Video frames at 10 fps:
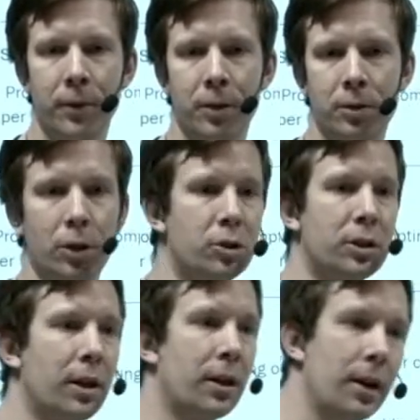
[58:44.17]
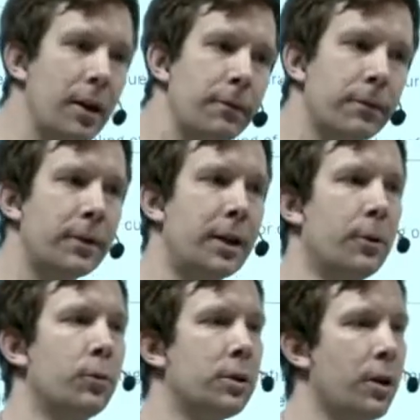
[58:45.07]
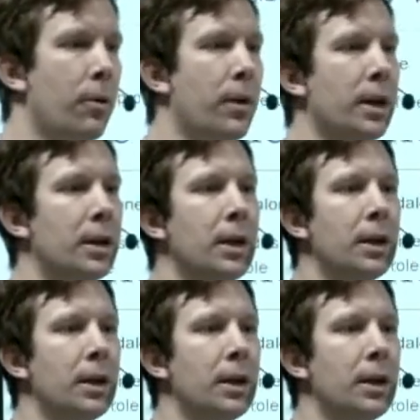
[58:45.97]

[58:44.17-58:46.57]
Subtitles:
Such that if I would go in,